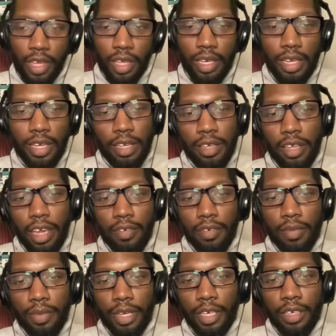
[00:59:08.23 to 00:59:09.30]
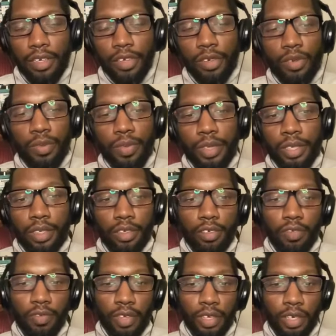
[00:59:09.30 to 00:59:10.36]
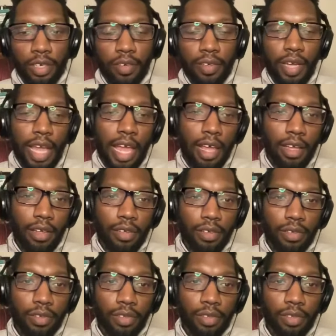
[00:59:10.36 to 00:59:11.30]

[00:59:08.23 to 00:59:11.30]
let everybody know where you found out how